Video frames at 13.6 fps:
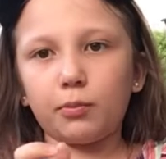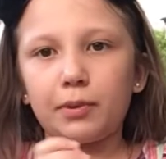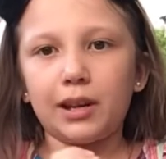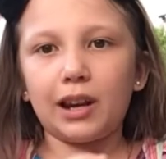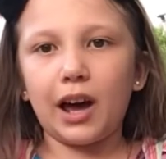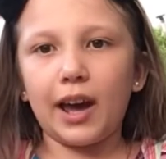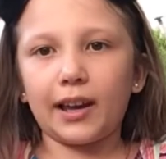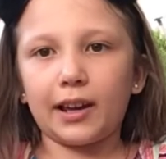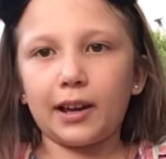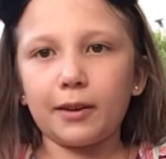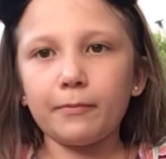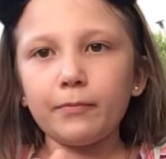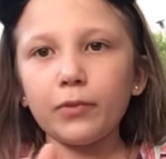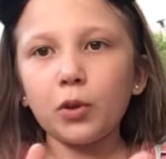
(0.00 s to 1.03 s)
like
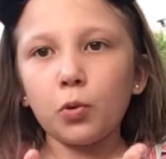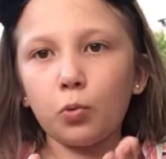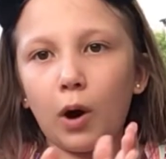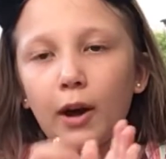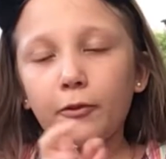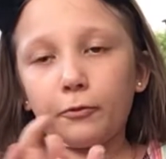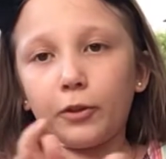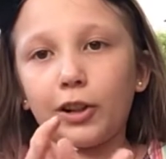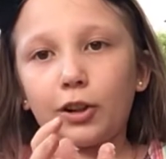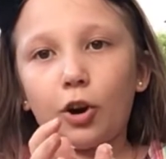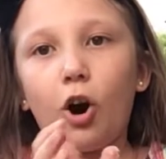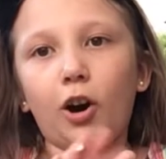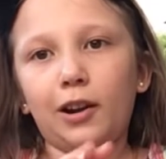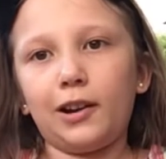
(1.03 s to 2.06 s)
one full
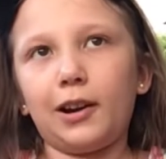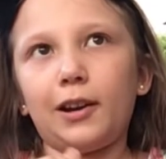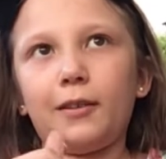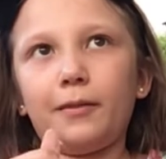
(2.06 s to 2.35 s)
color.